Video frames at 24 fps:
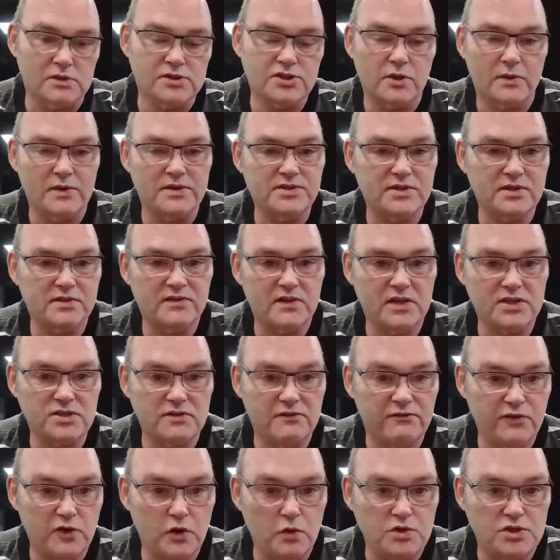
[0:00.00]
So it's a
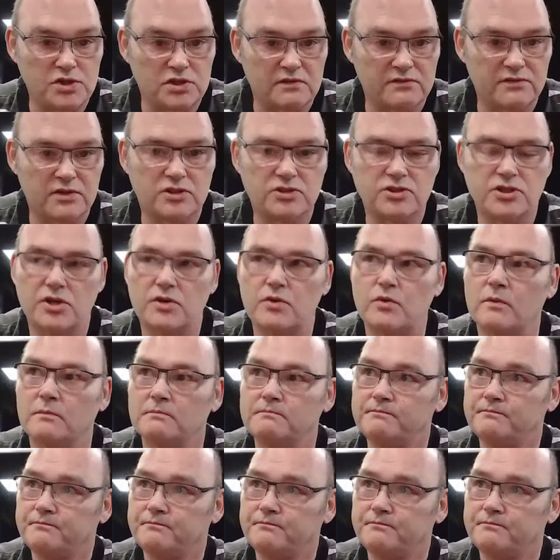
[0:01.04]
fusion of the two,